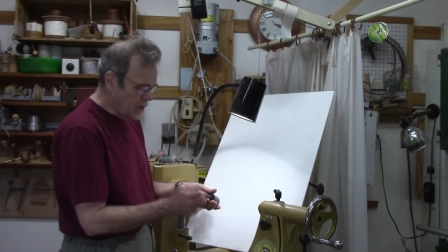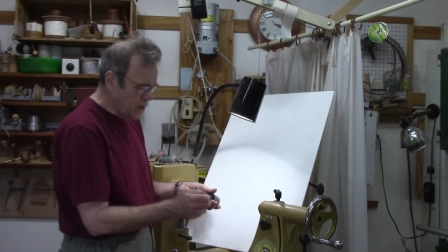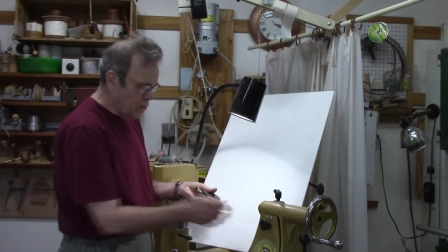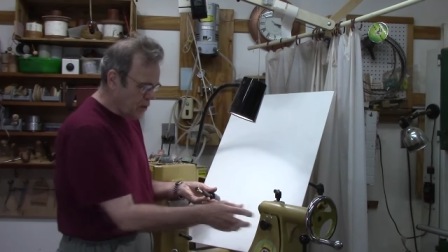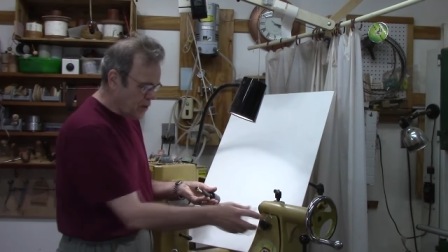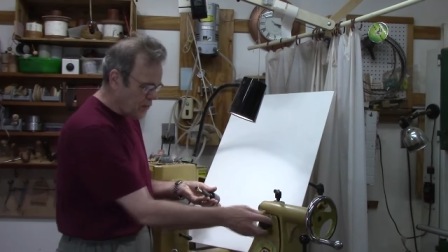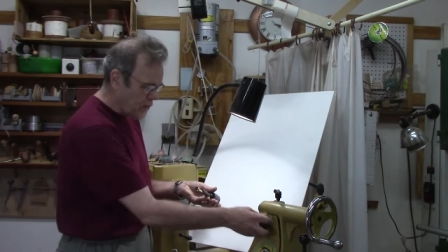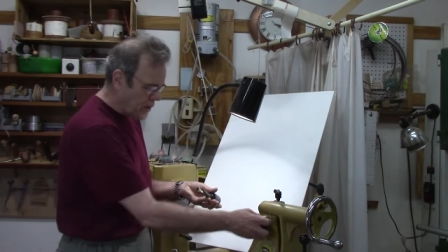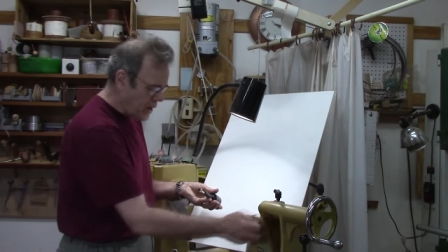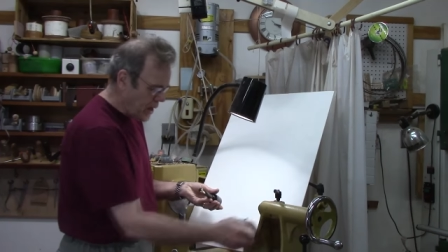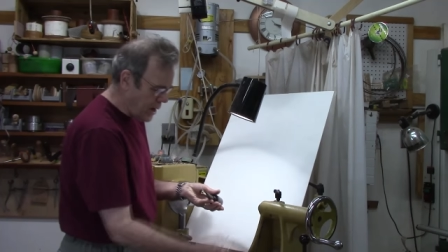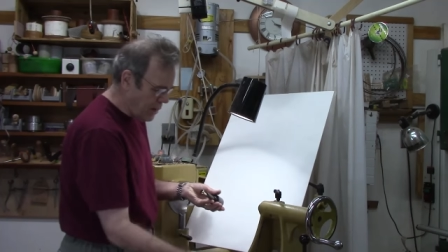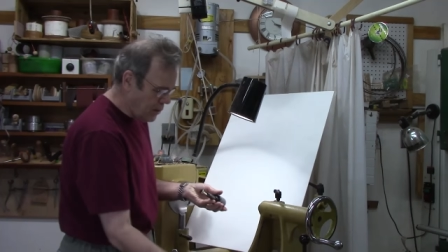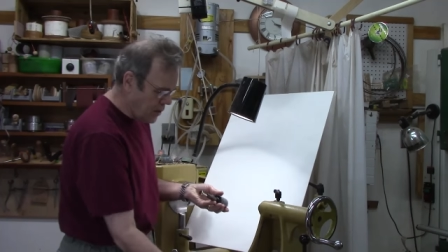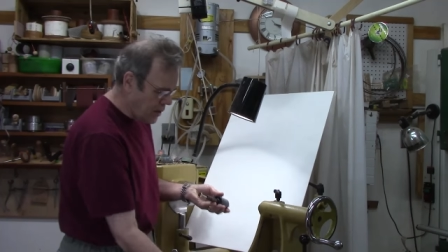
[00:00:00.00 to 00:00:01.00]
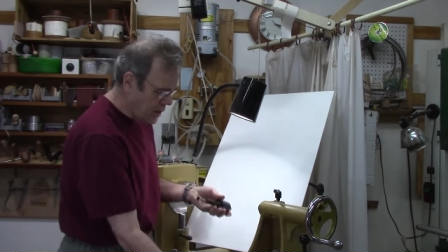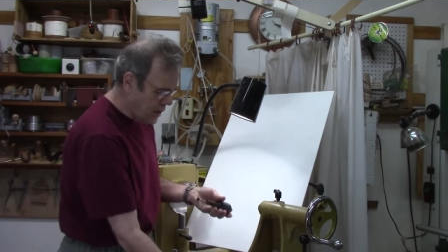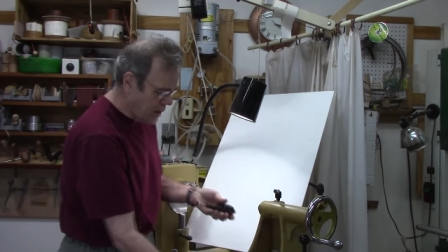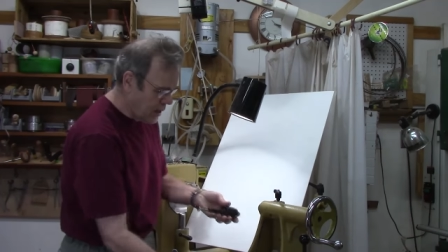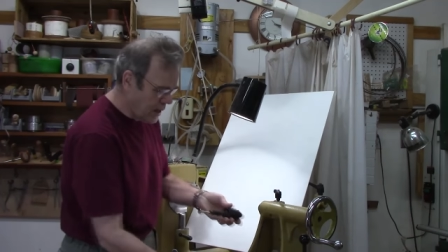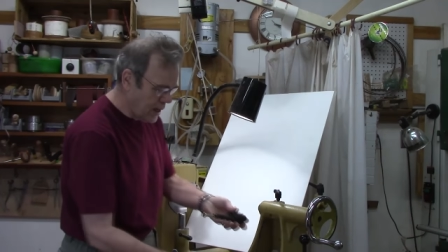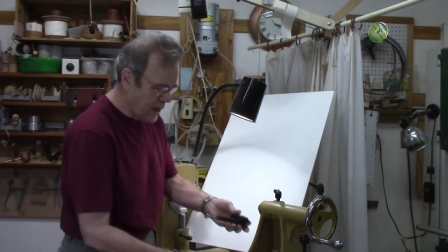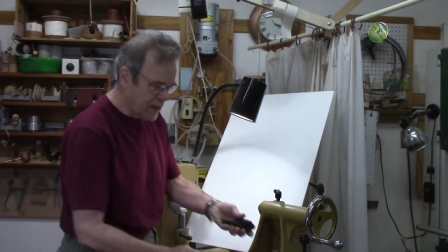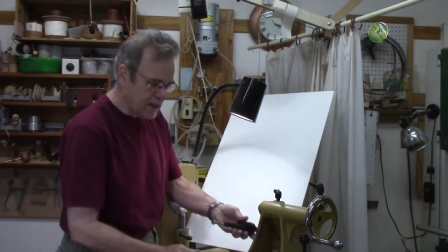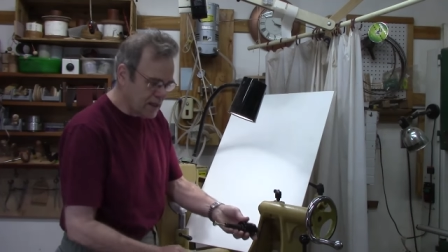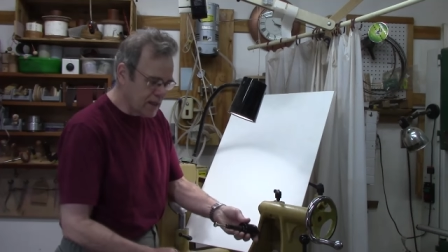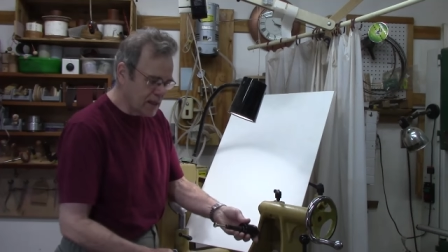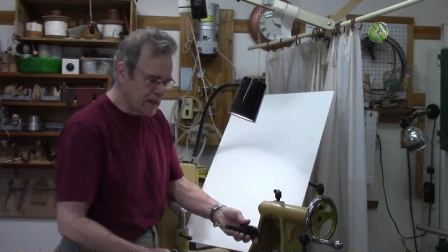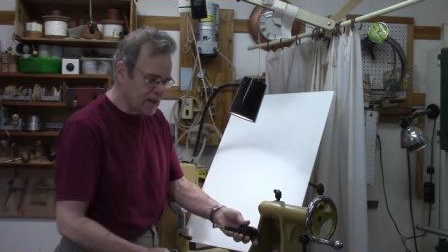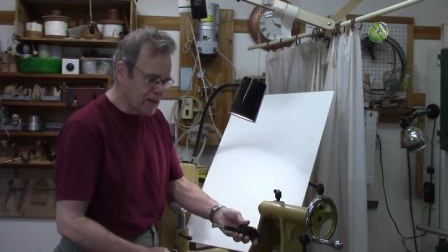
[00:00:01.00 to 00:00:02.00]
perfect hammer, and I can
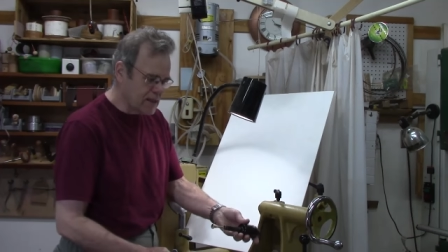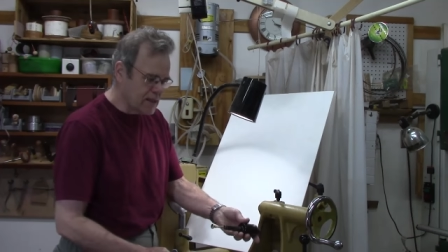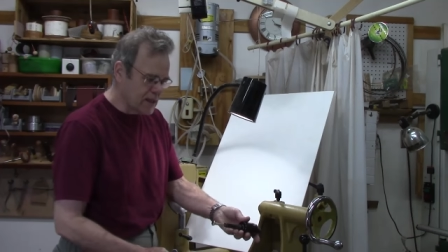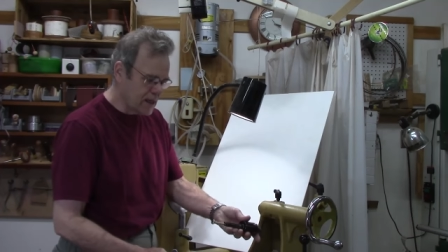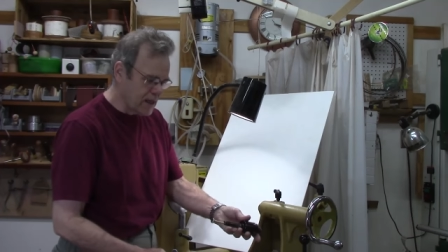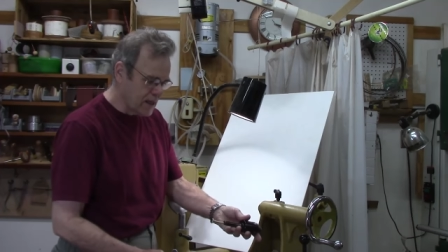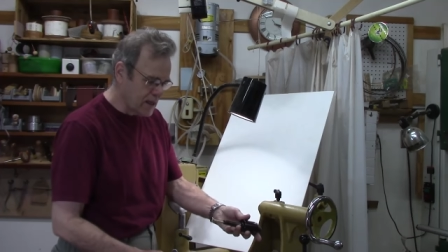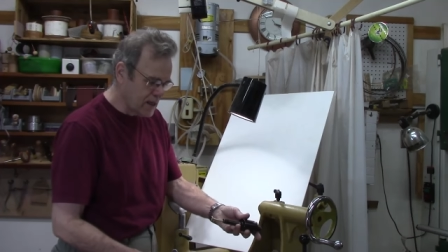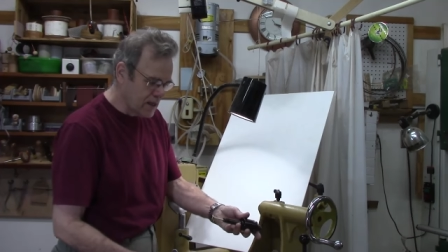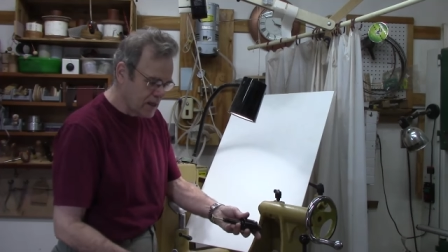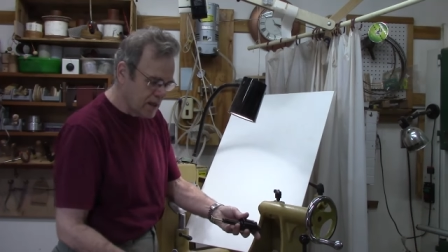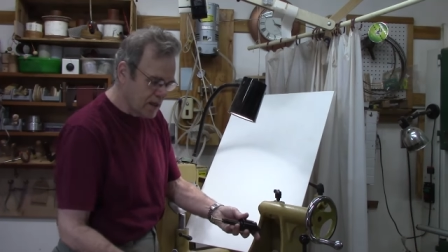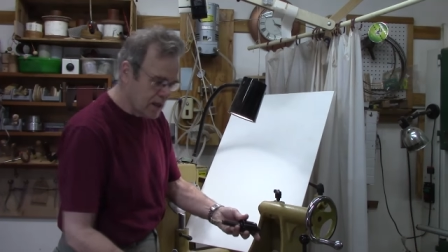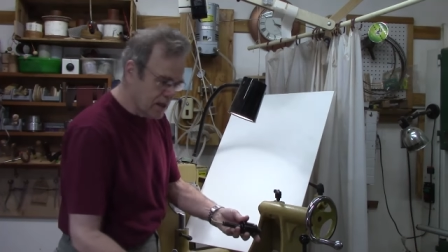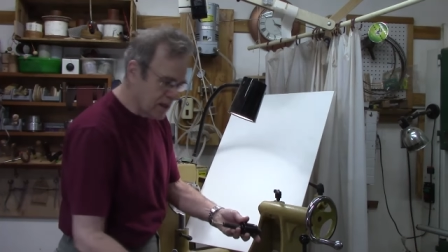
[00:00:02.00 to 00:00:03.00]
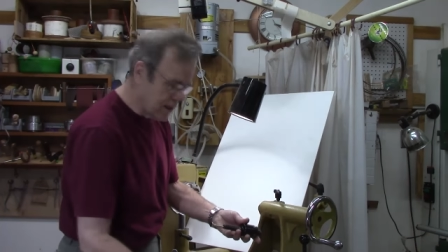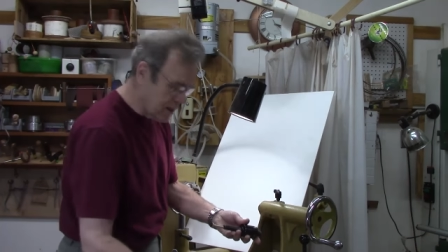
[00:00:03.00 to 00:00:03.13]
take this thing and